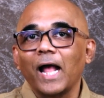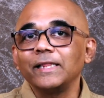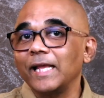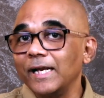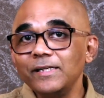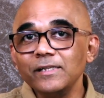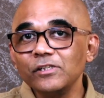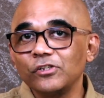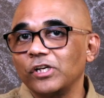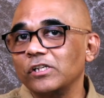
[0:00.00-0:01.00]
And the ending
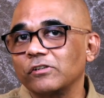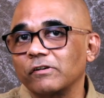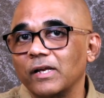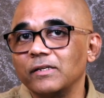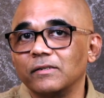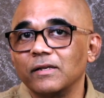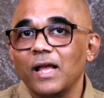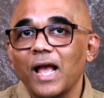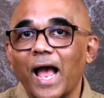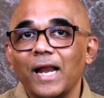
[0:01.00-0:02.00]
is just right
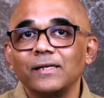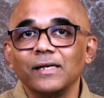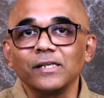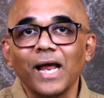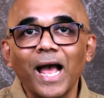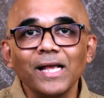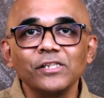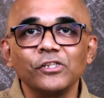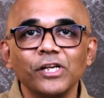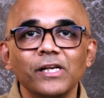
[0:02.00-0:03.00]
and
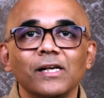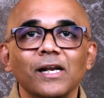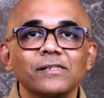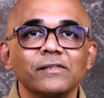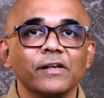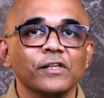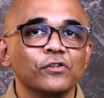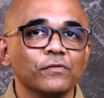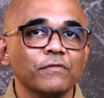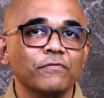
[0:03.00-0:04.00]
as gentle as the
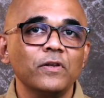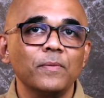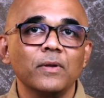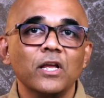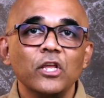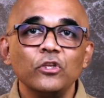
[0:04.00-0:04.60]
rest of the film.